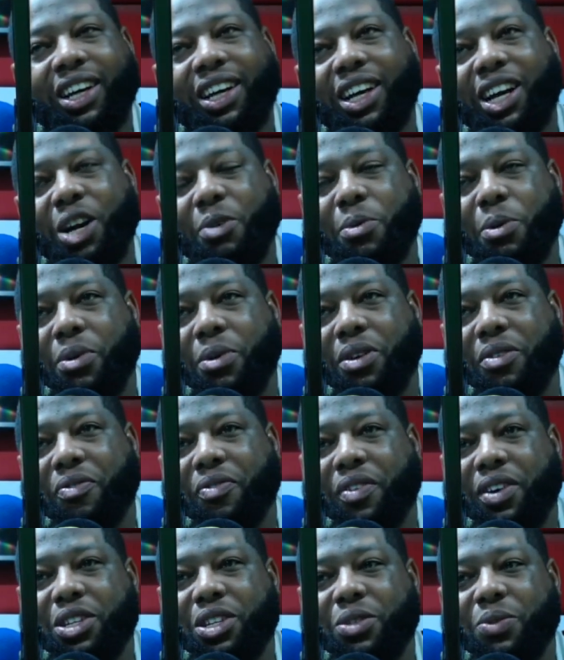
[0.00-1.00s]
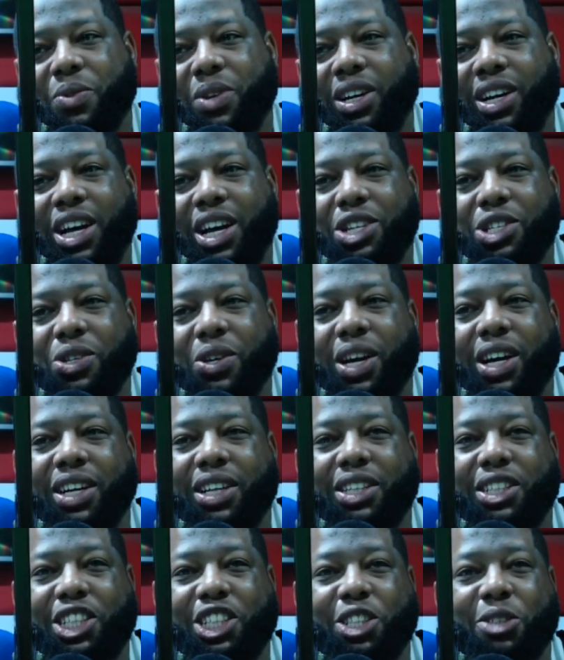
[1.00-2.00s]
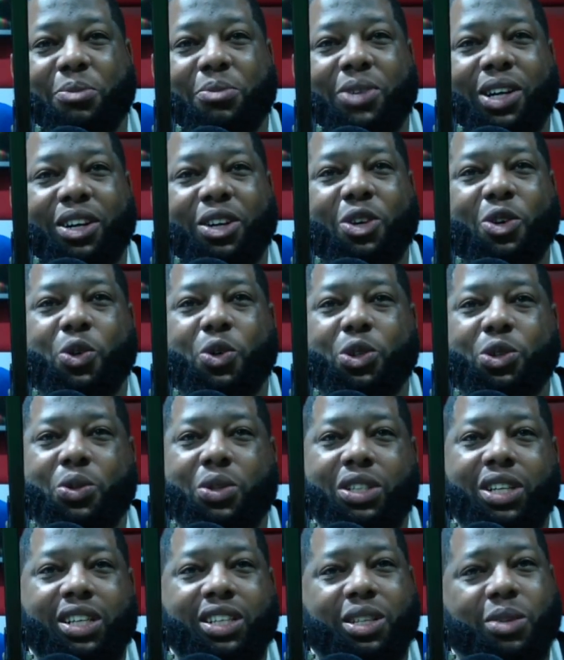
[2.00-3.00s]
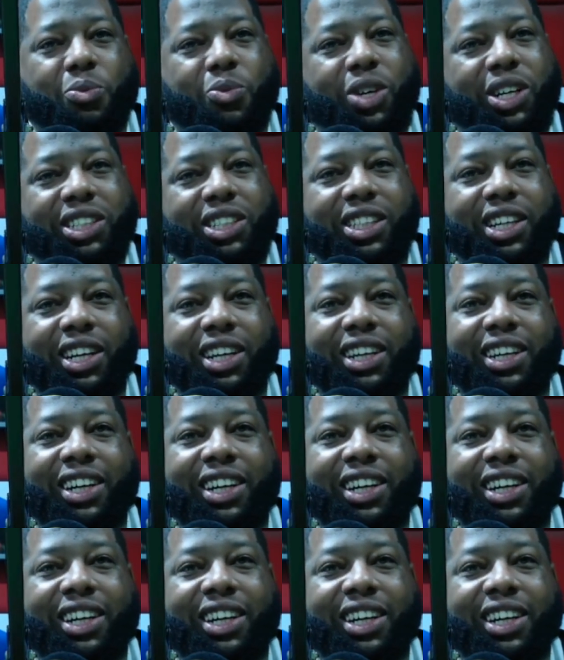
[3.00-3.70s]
I remember the first one, Castro had a team, and the coach was Asamoah Gyan.